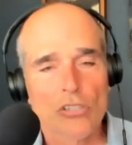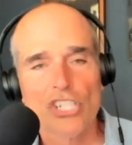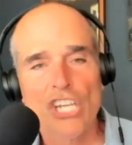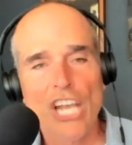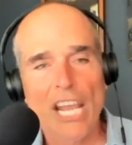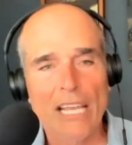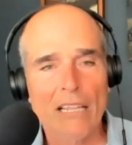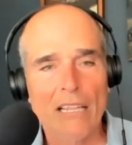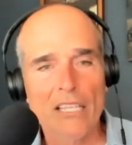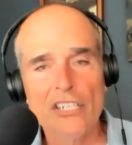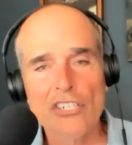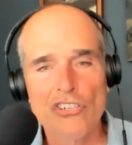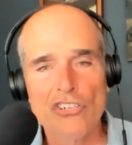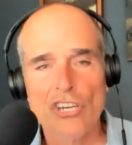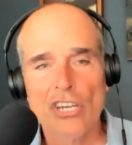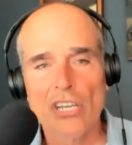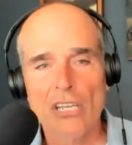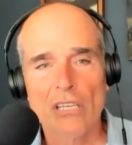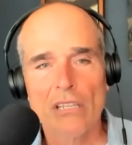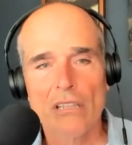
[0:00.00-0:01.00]

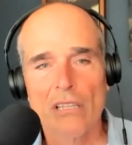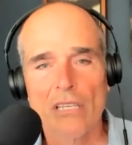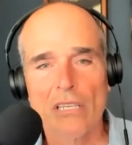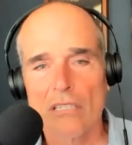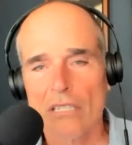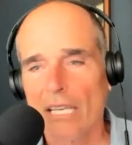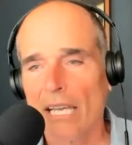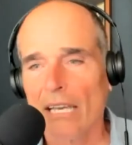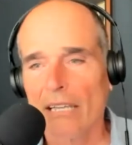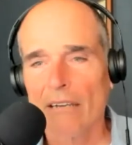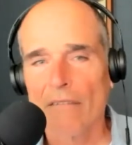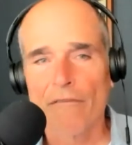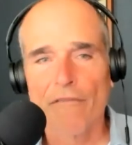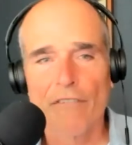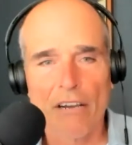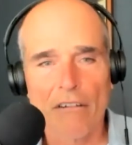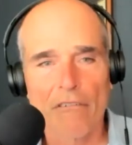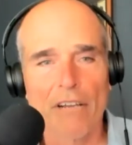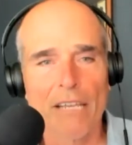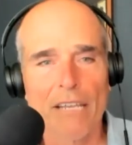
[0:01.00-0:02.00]
challenging this kind of
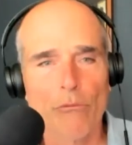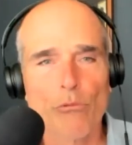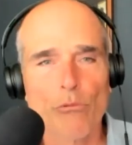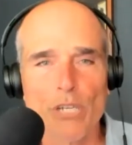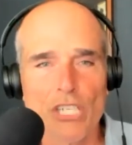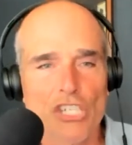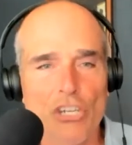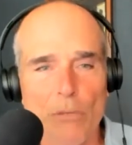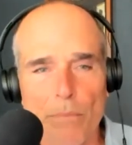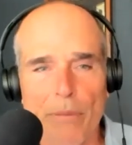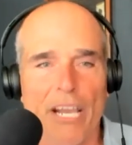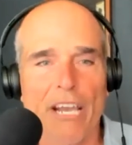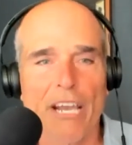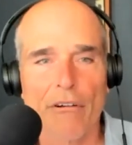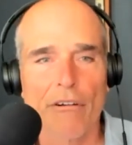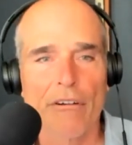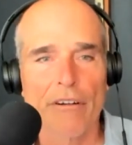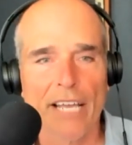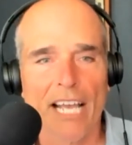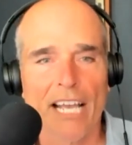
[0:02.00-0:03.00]
very rigid
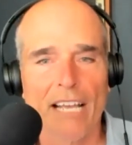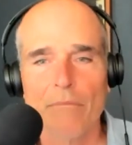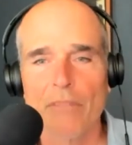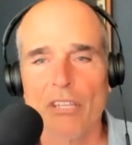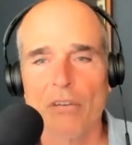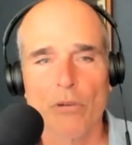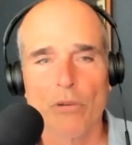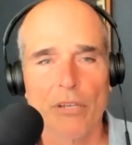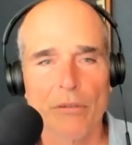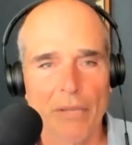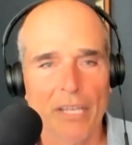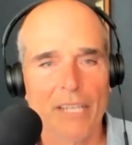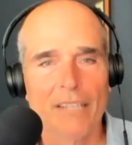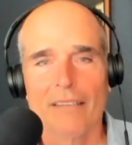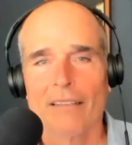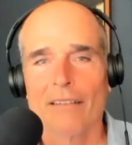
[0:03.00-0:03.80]
paradigm that we